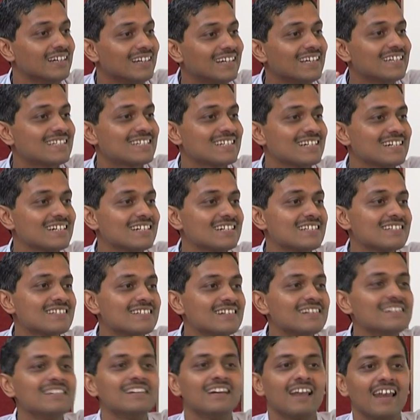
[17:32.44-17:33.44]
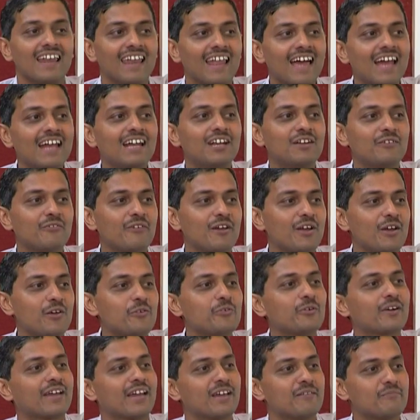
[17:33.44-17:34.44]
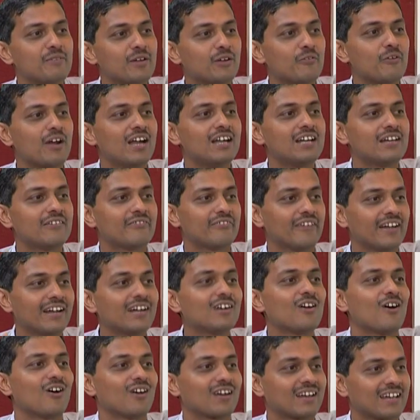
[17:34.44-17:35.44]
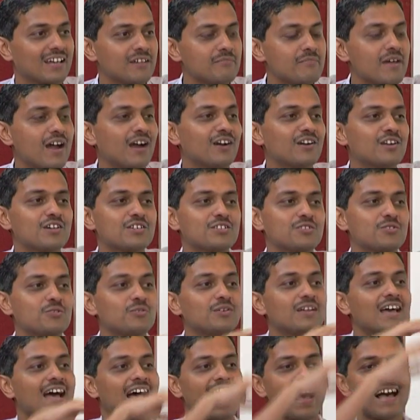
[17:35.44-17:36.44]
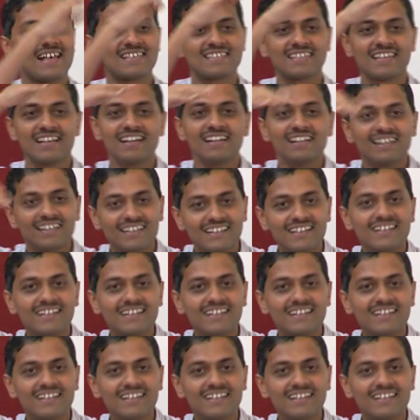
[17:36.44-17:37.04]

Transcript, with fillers: teaching us light wave can be quantified or can be understood as a